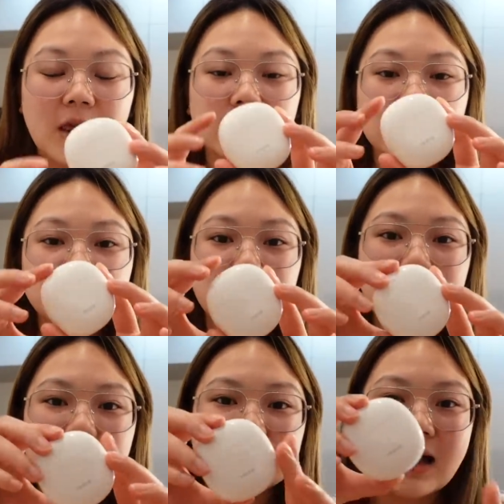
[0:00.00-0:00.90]
This one
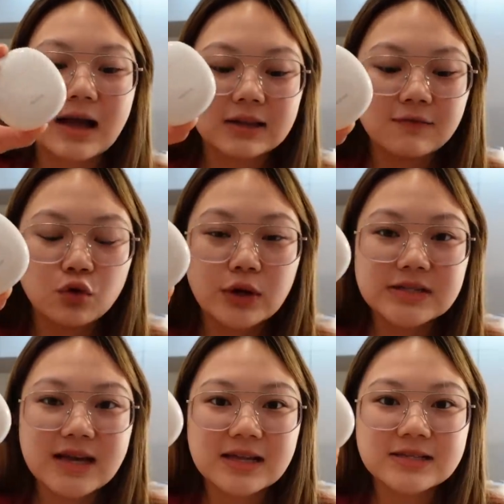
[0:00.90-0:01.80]
has active
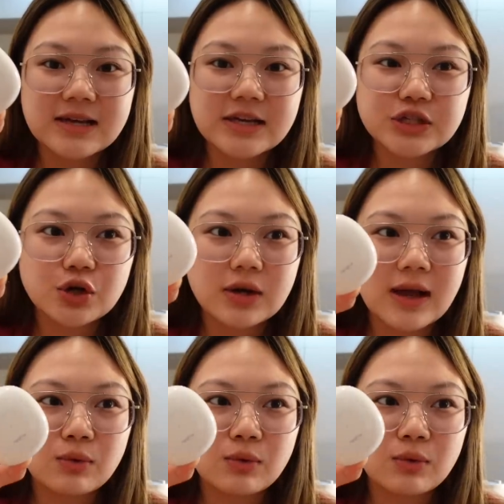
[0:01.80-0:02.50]
noise cancellation.